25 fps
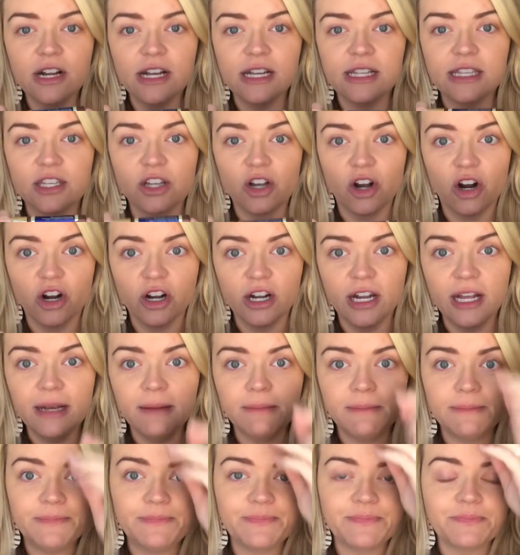It's garnet.
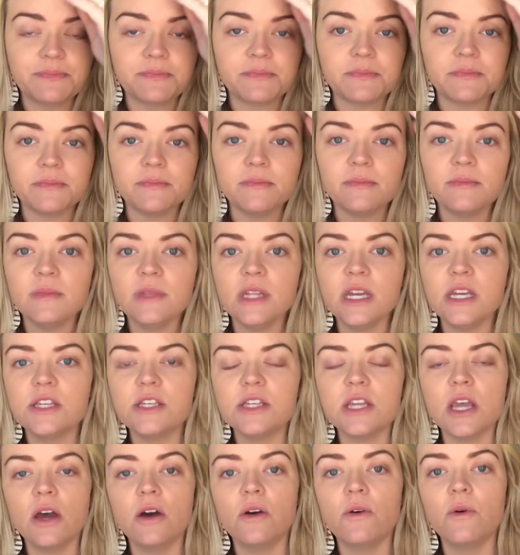
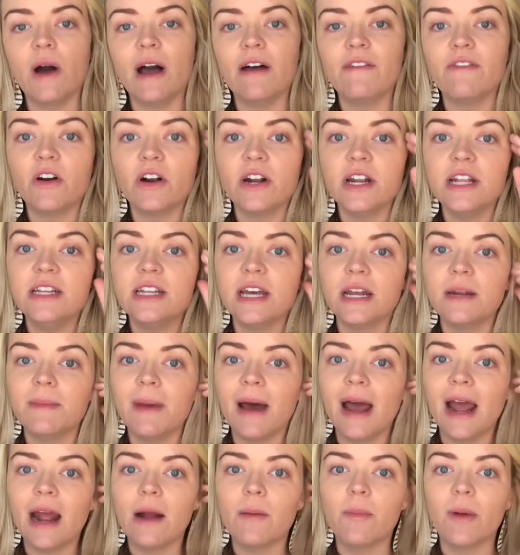So I've already done my
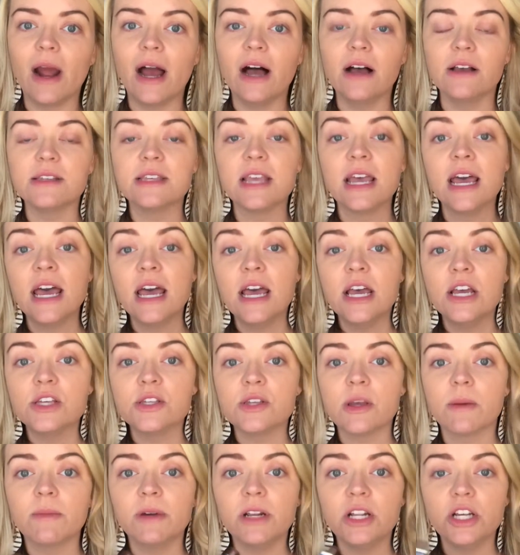eyebrows,
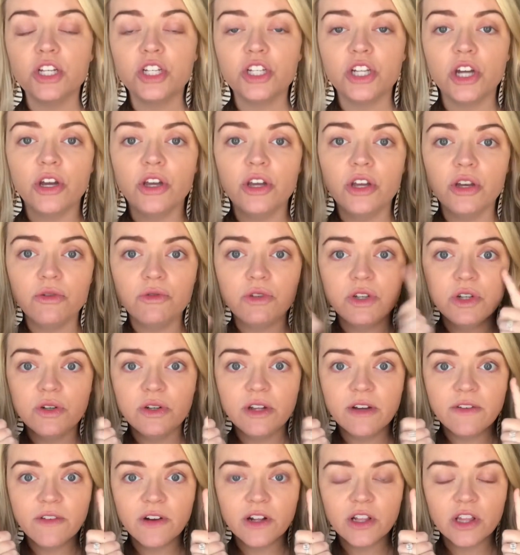so I'm going to show you two
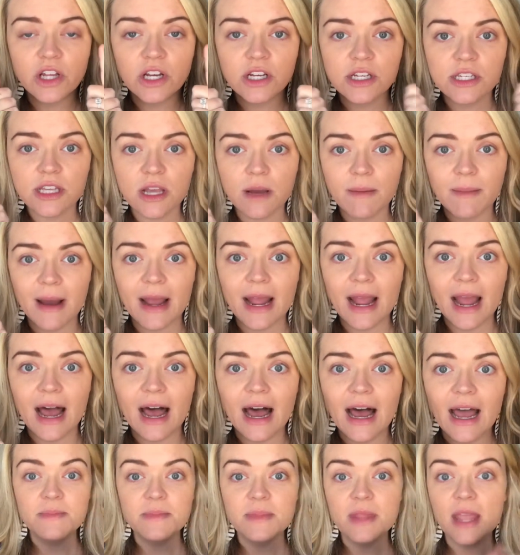different looks on my
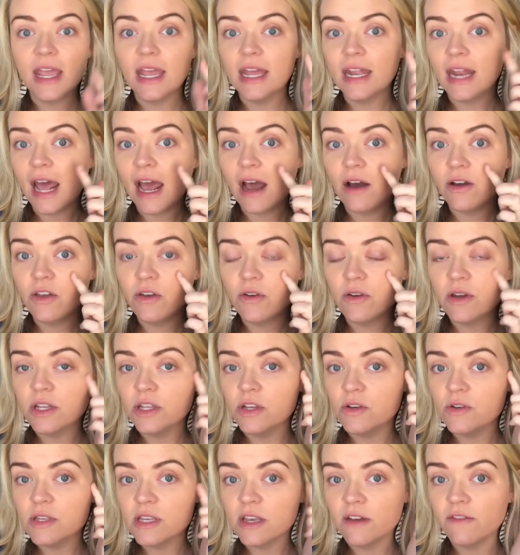eye and how you can
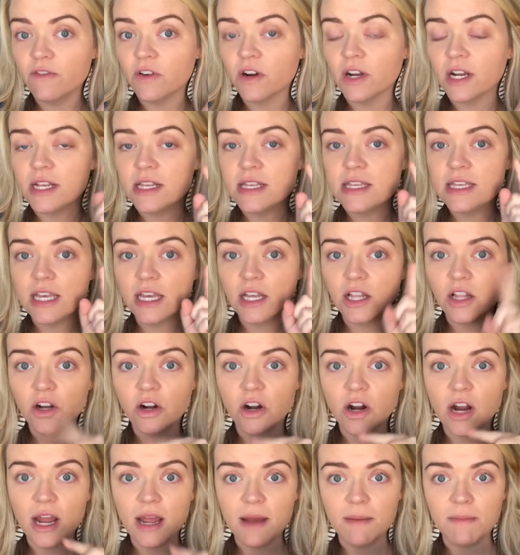use it for concealer
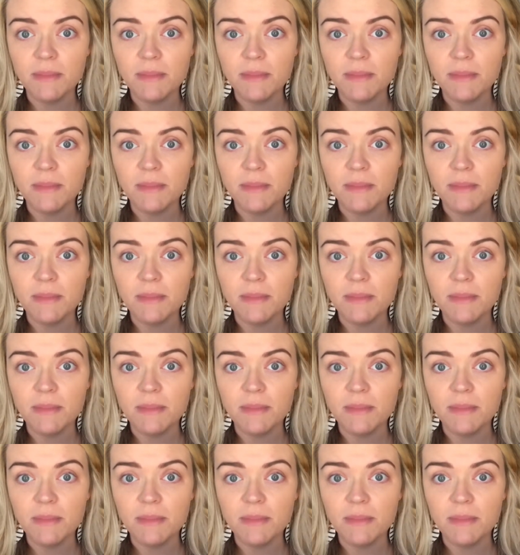and